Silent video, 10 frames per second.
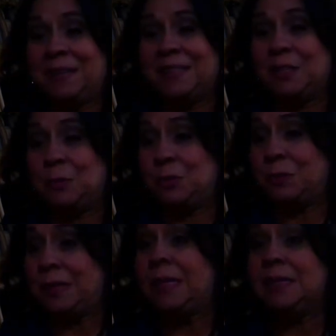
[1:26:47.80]
Vasquez was
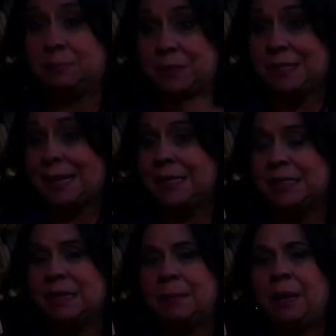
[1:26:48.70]
released
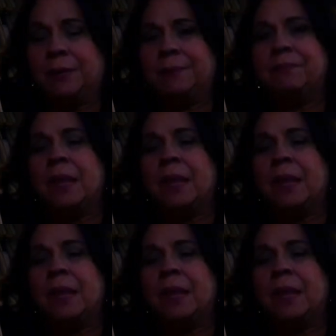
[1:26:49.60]
precisely about it.